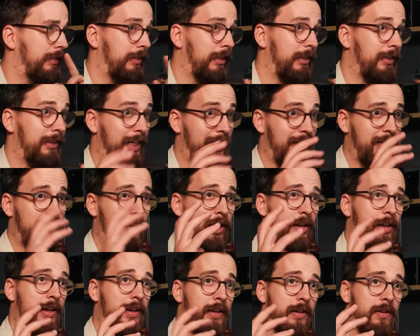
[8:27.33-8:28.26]

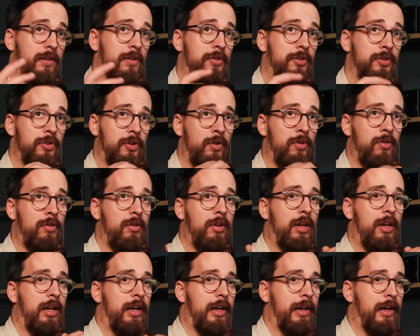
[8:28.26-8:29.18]
data in control.
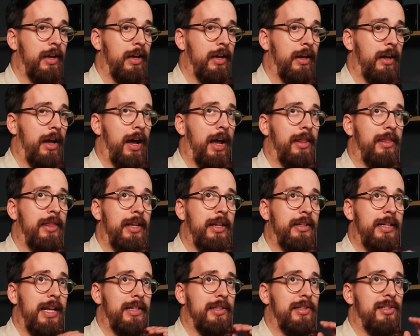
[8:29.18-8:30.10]
I
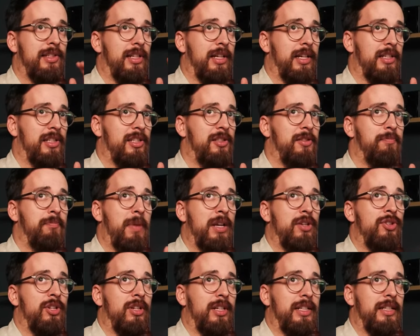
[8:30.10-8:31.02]
think that's
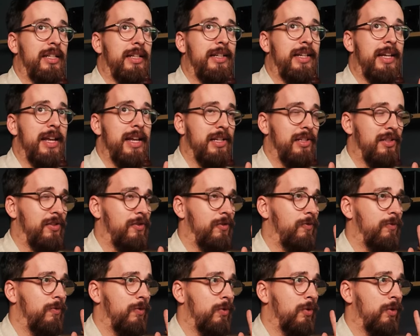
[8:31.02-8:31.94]
especially the case
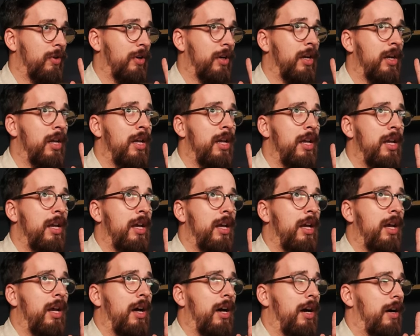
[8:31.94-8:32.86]
for
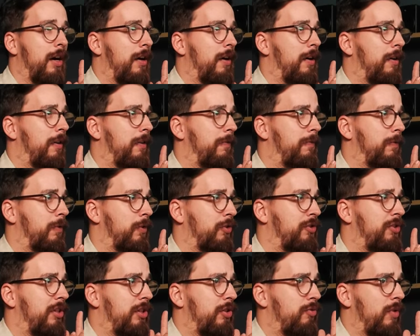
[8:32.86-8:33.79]

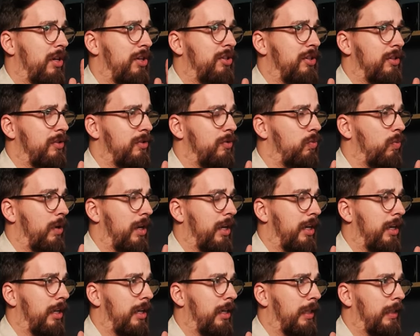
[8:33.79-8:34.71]
situations
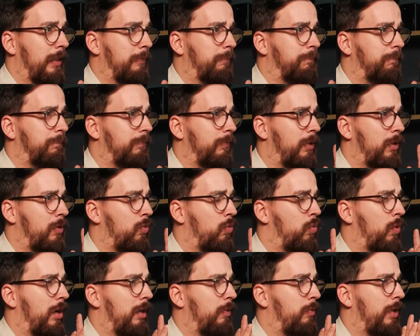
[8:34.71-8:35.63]
when
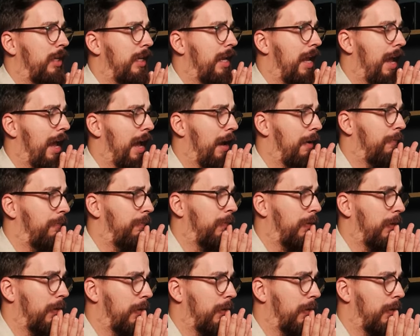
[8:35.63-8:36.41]
we have